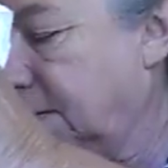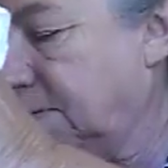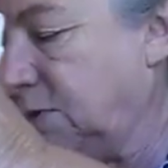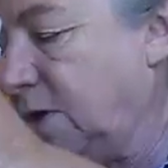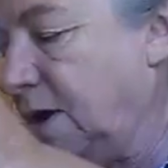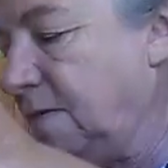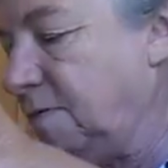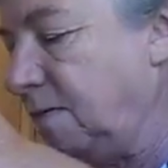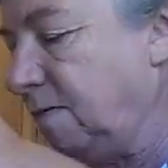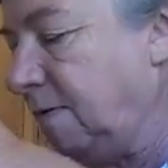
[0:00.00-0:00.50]
I'm
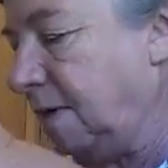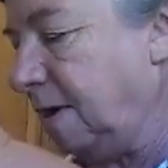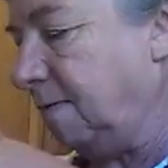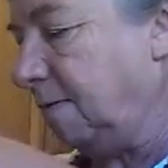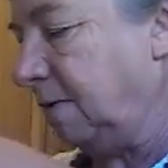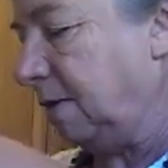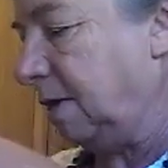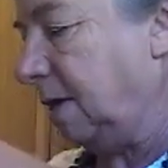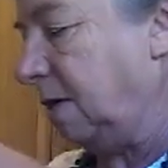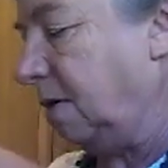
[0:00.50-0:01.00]
trying to move
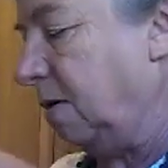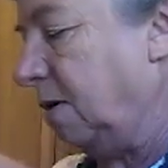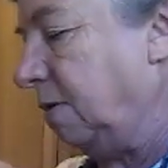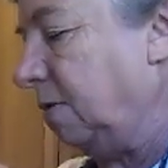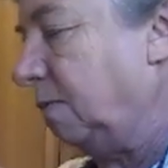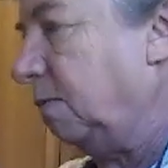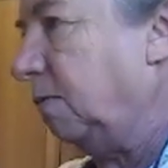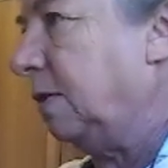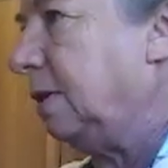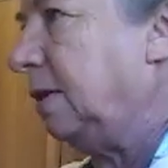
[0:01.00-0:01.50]
everything all
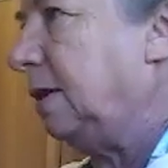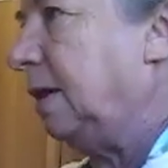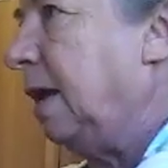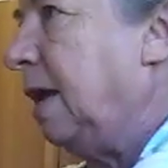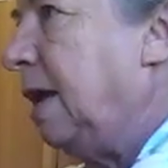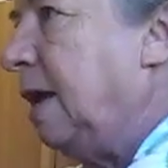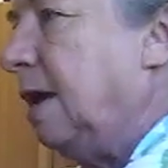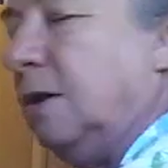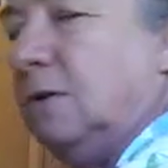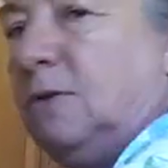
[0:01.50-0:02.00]
in one thing.
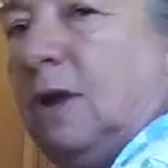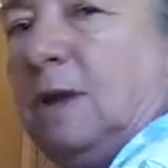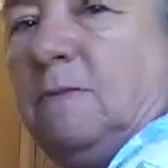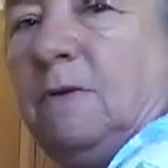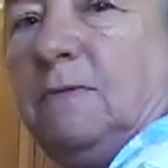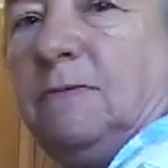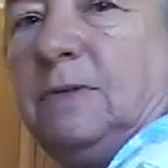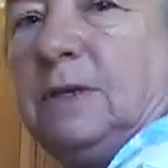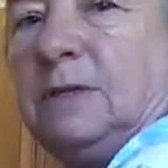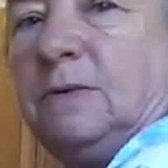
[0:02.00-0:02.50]
I'm trying to
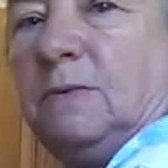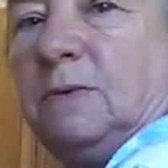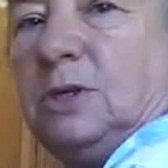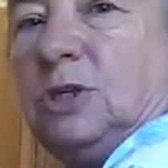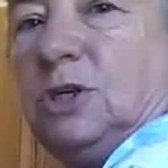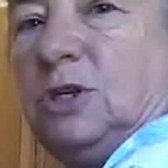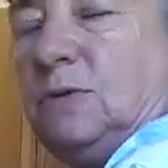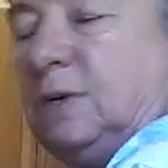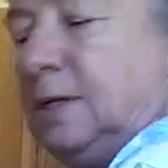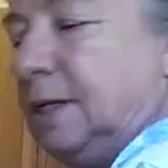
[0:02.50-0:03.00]
move things so
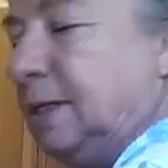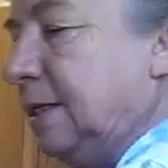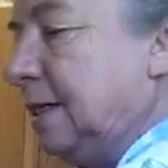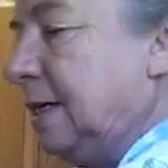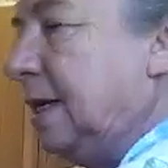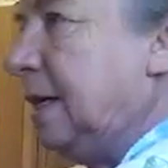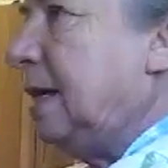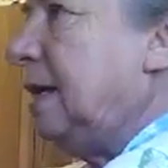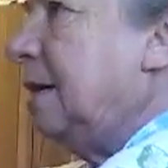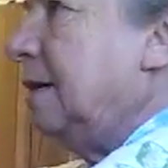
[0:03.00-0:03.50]
what you can
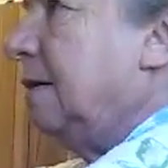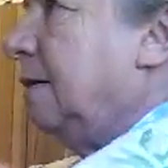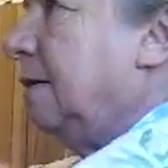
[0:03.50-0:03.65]
see.